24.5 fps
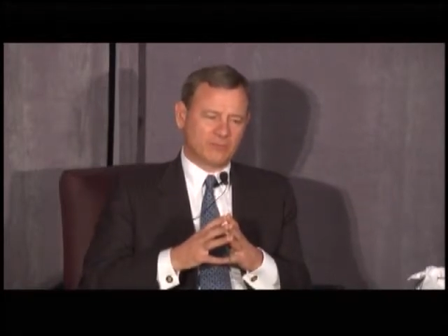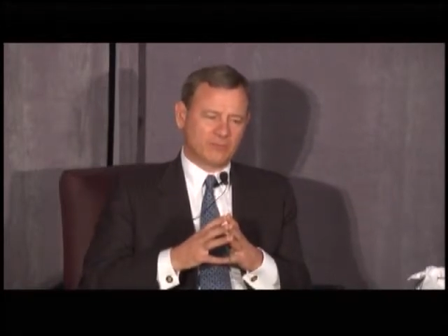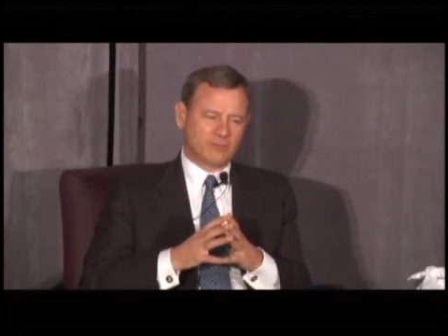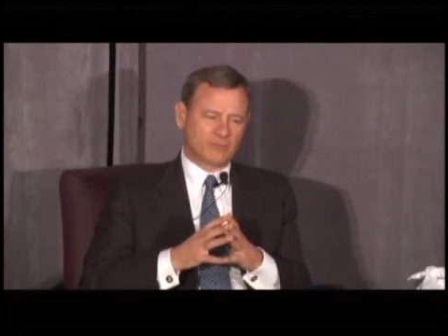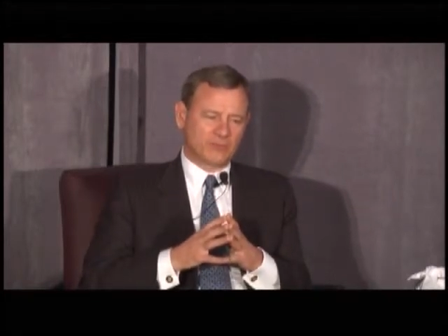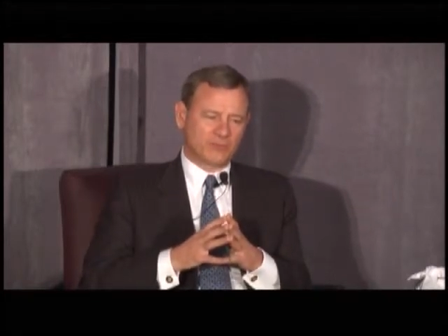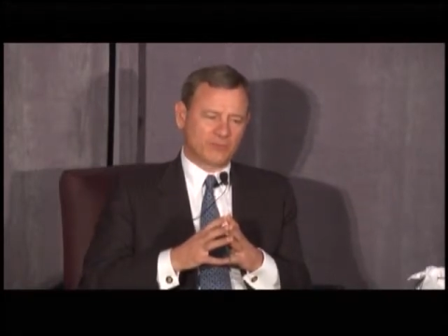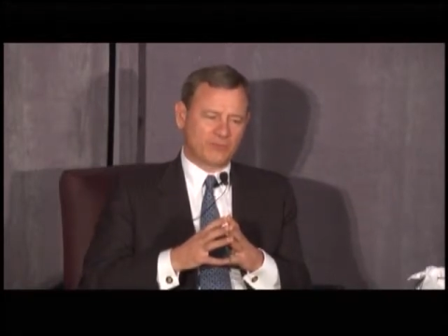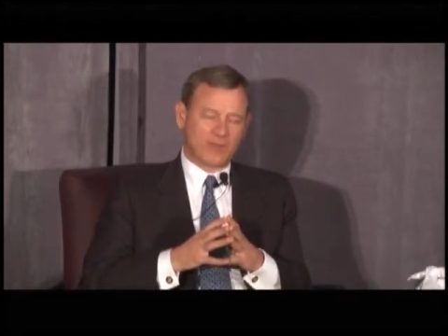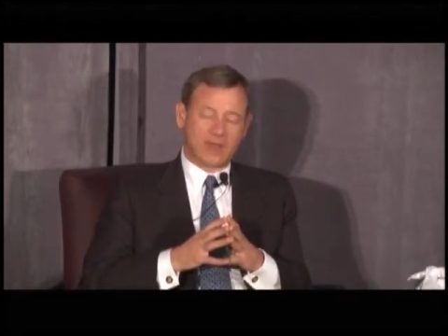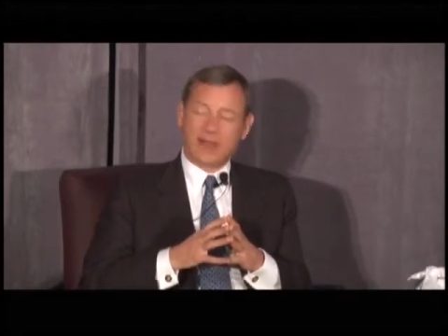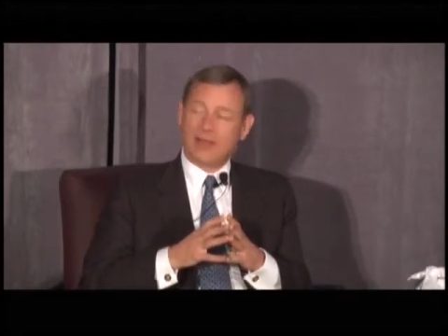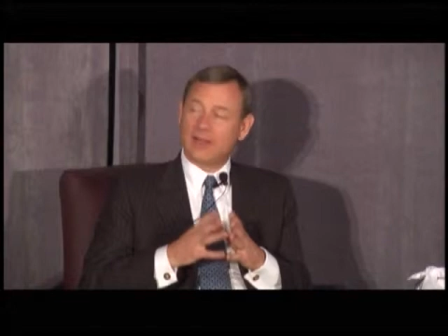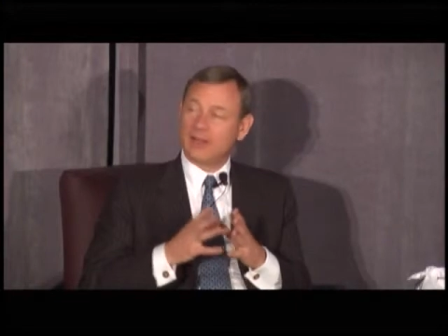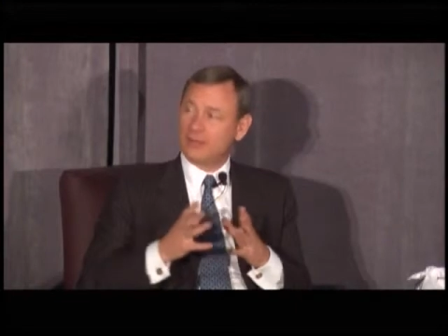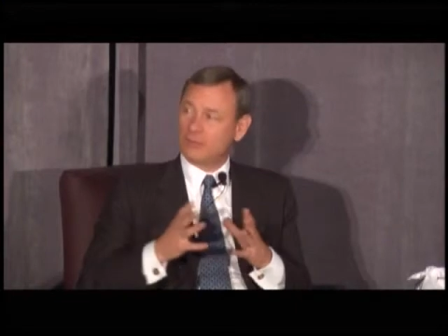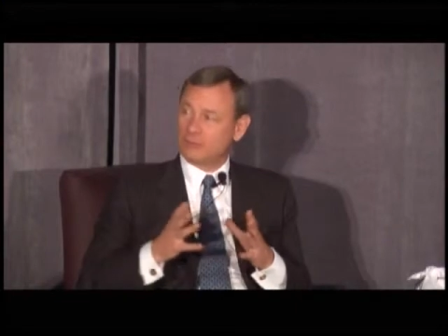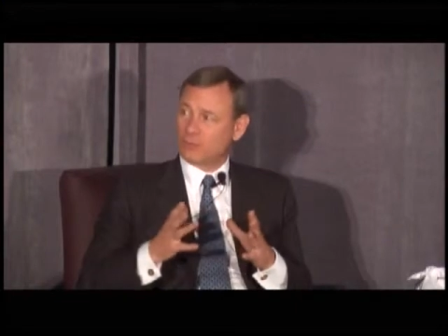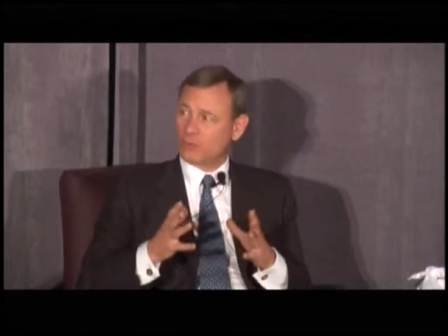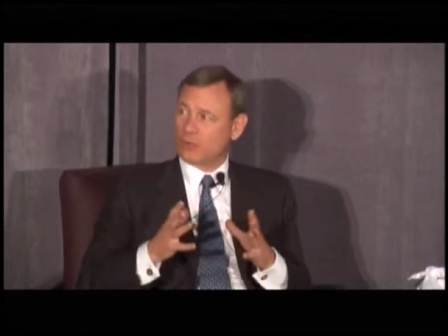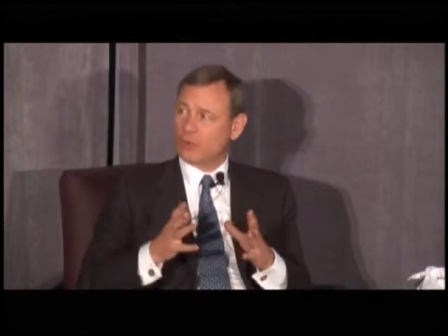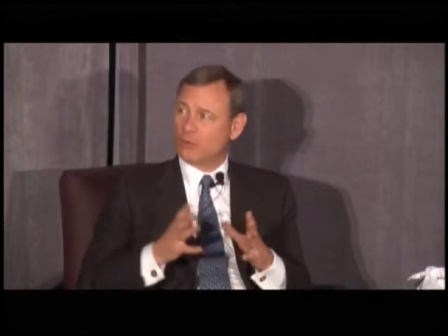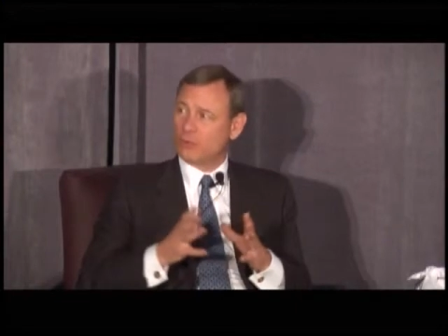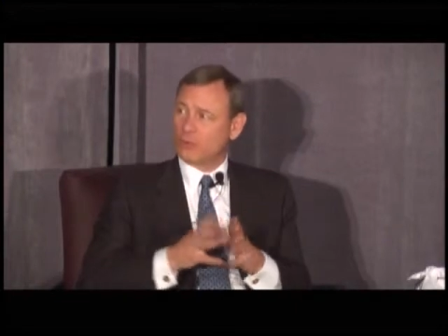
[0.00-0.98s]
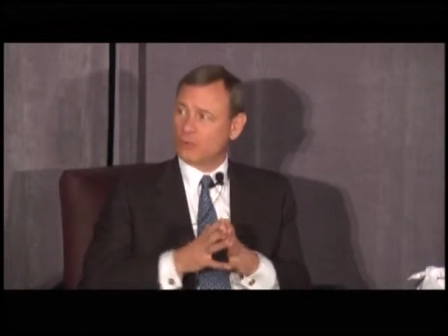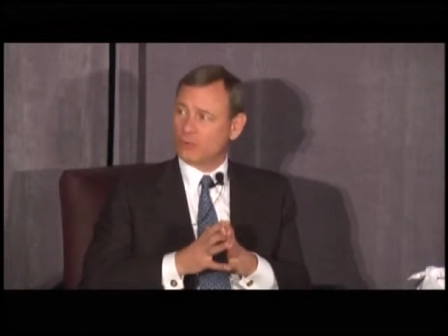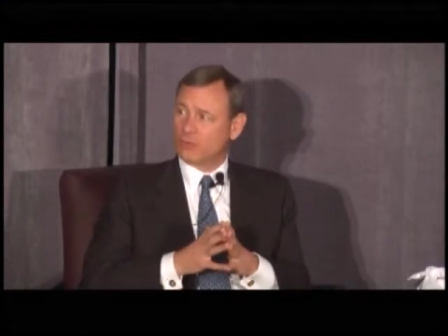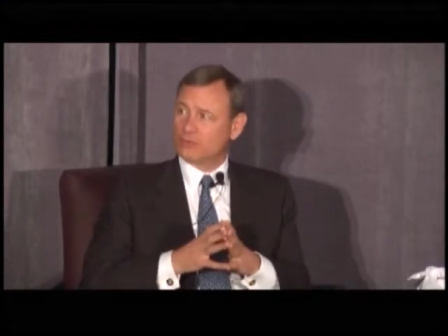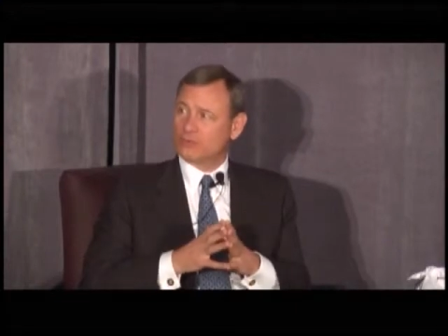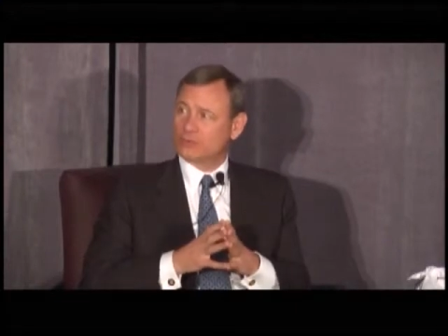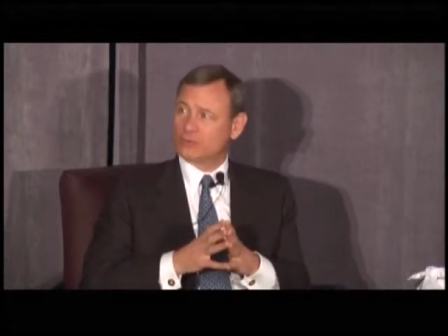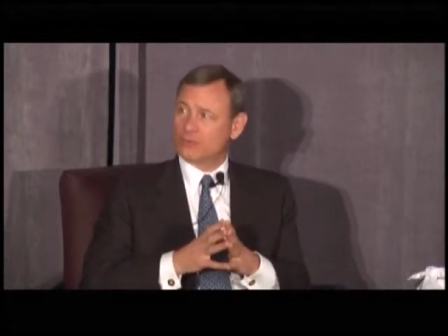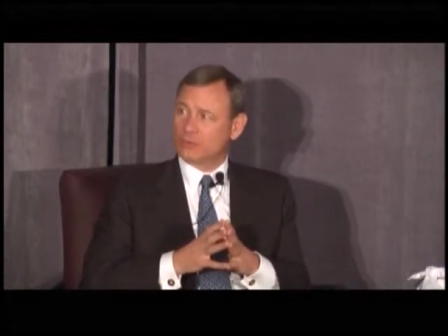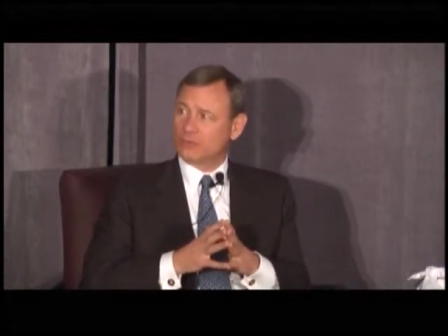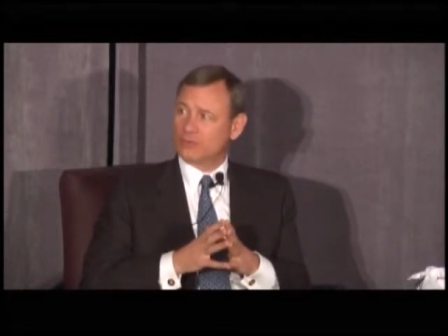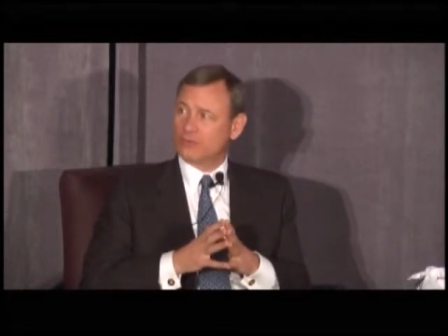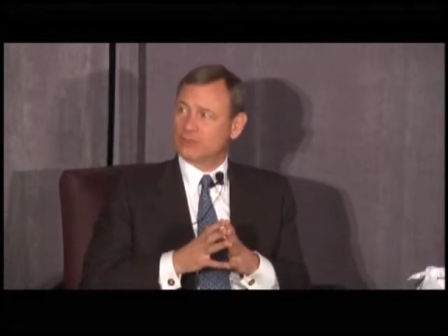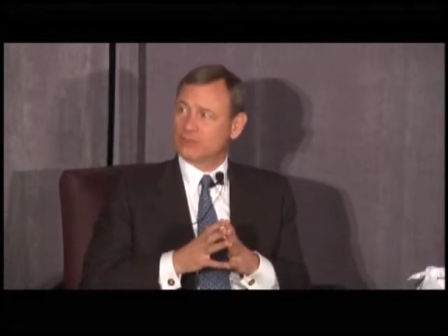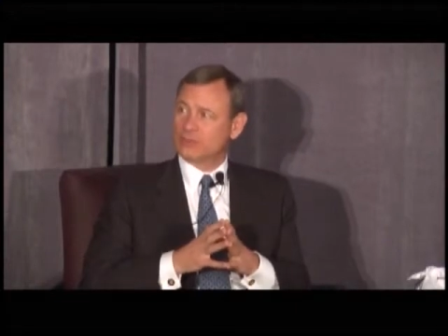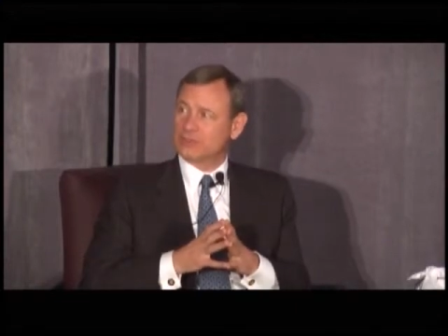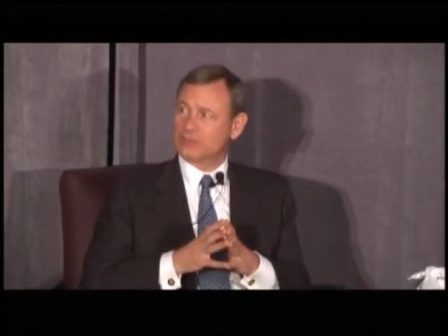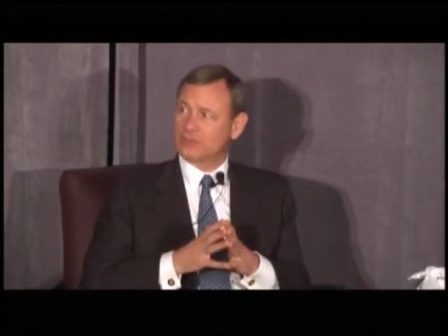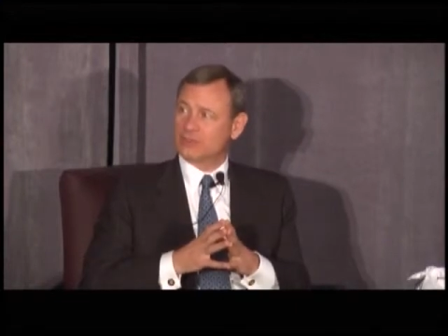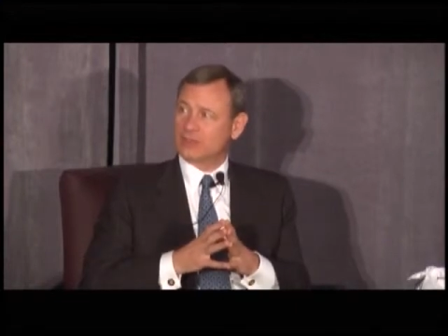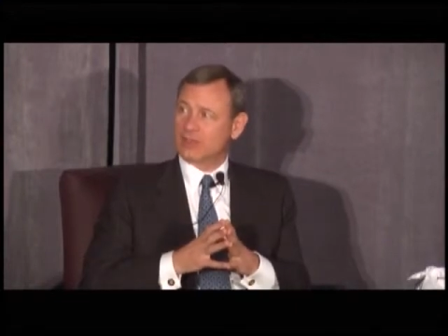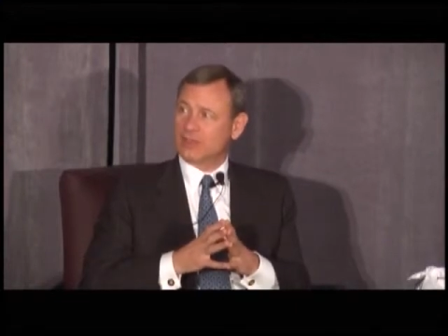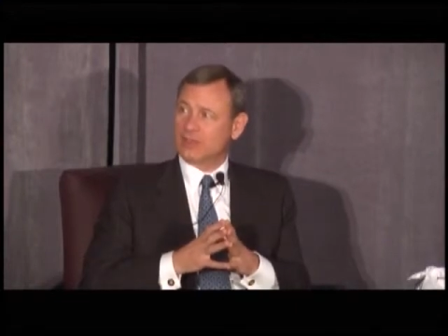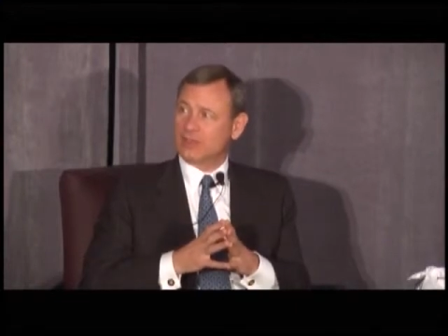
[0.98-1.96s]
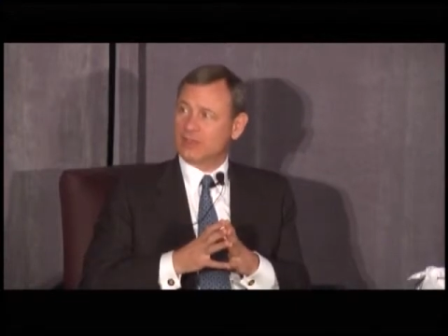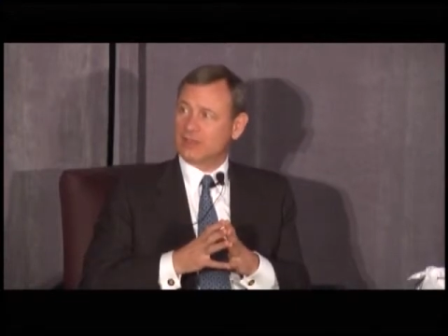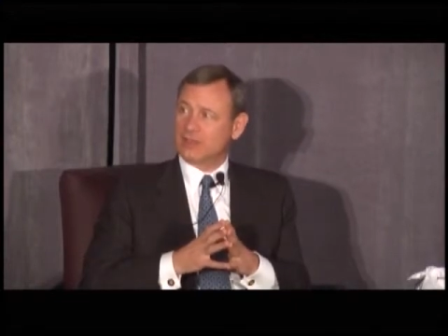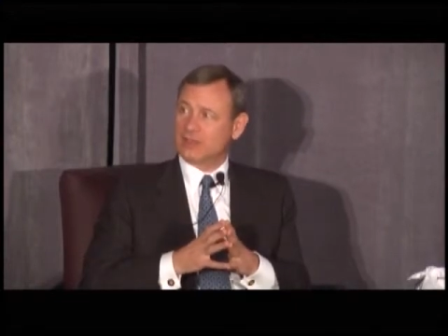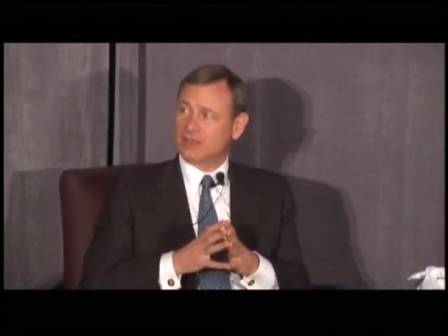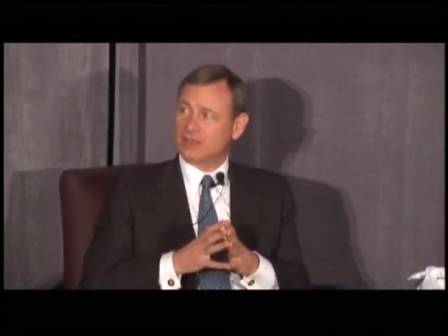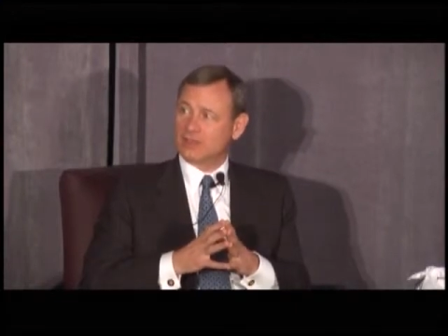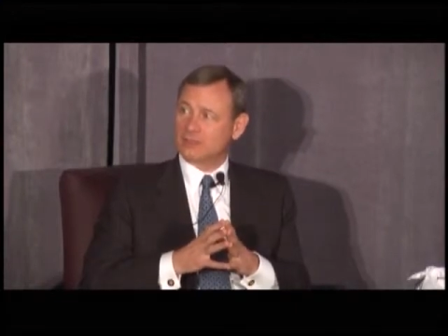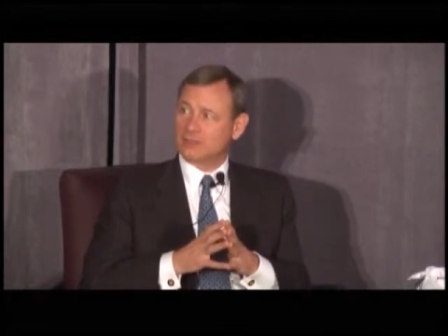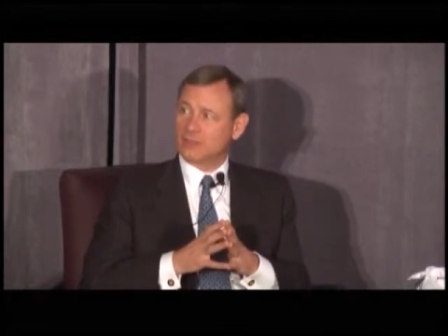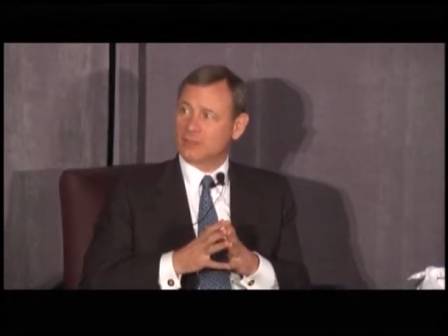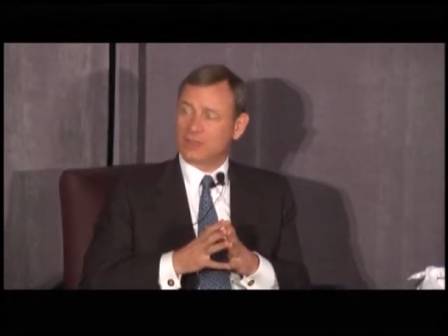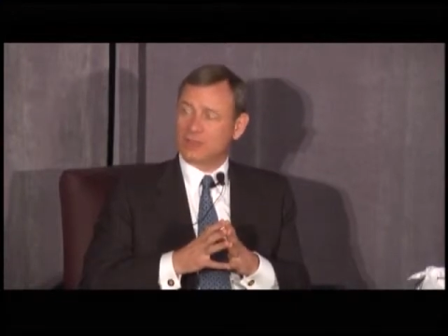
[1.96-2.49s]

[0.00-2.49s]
providing pro bono services, I think, is